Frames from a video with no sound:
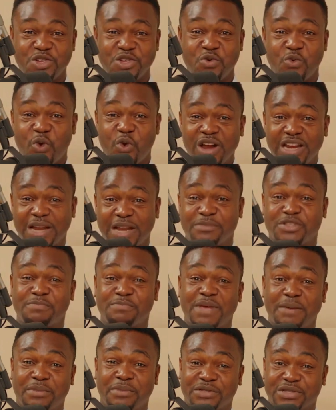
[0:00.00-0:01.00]
want them to be
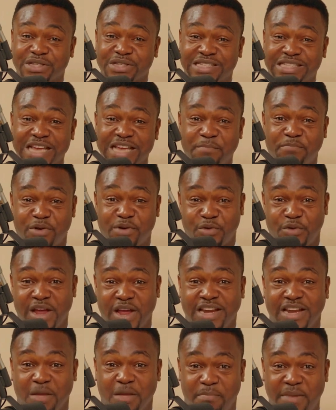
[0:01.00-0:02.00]
able to separate
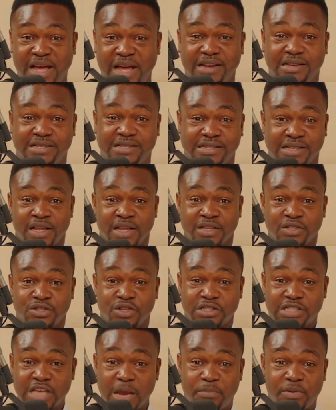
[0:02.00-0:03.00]
their beds. So
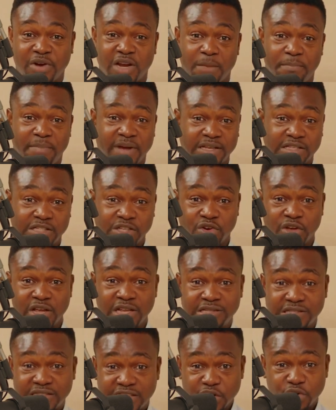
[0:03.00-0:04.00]
separate the bed. So
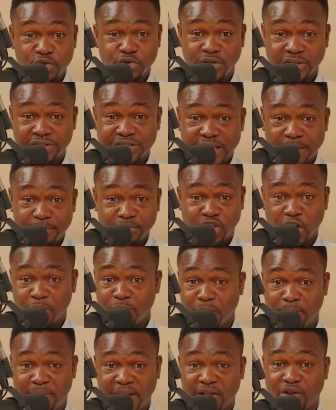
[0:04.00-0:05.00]
it's still the same double
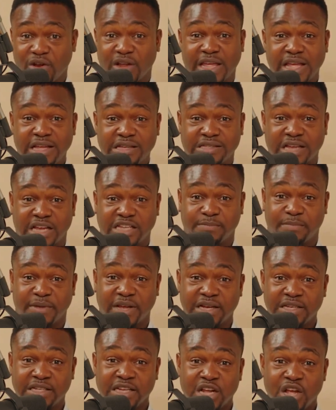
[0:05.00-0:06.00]
bed or king size
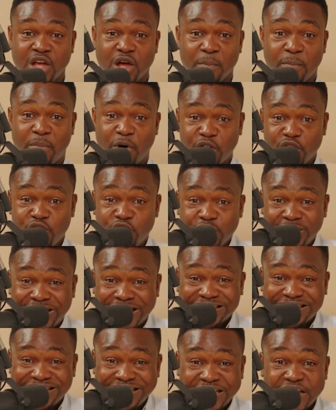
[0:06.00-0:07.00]
bed, but
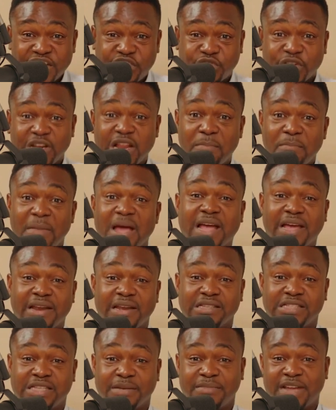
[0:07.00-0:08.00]
there's literally a
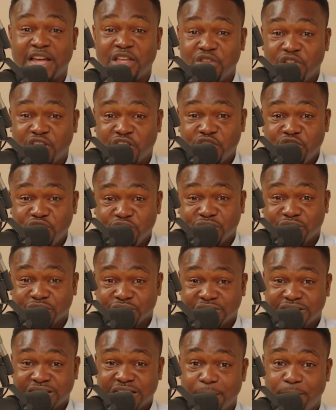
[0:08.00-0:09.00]
mechanism that you can use to
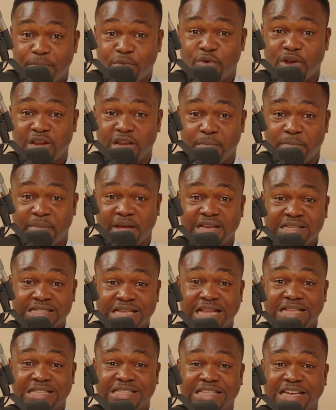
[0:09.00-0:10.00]
separate the beds
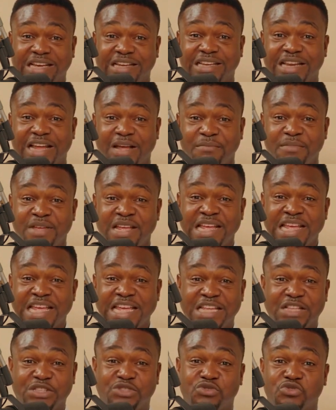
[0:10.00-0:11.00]
and turn them
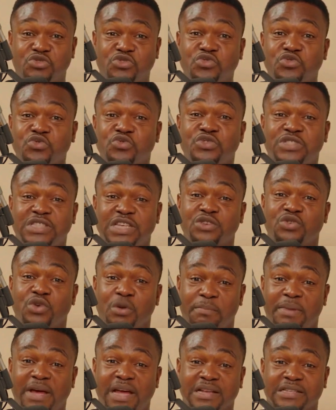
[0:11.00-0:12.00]
into 2 single
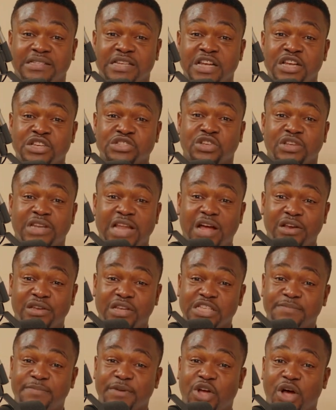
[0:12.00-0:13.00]
beds. So now
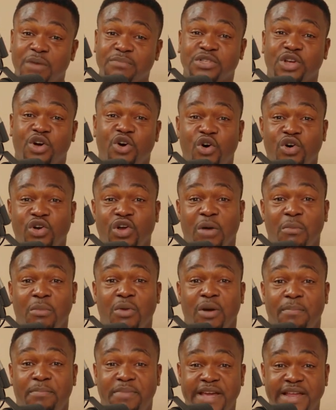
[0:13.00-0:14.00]
this becomes a whole lot more
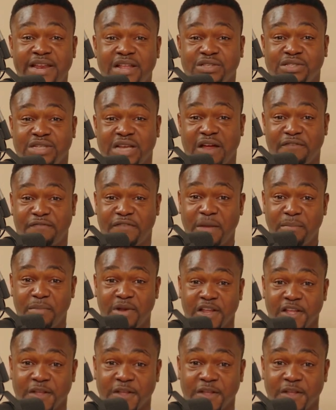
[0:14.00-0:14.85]
appealing to that family.